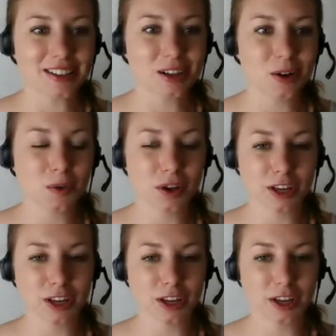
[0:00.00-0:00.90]
Okay,
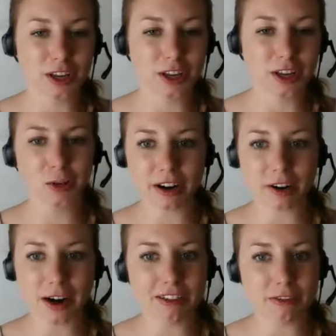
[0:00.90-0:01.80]
so you're going to
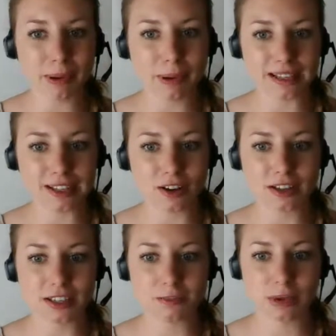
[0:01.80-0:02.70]
write a paragraph
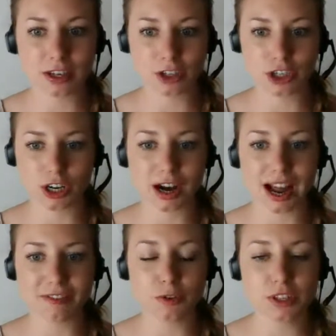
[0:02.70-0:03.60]
based on this
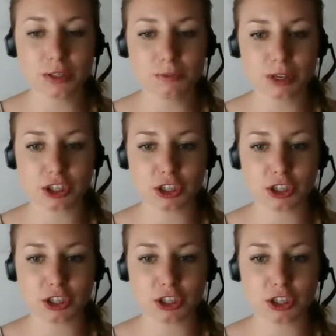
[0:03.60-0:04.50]
picture. I've used this
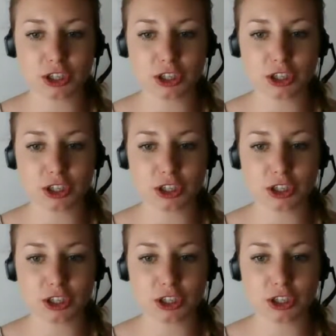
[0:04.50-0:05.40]
picture in other
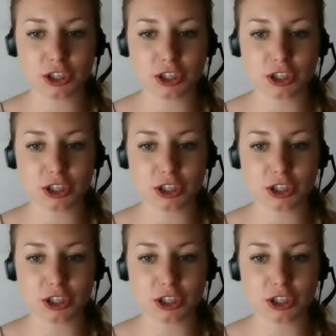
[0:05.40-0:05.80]
classes.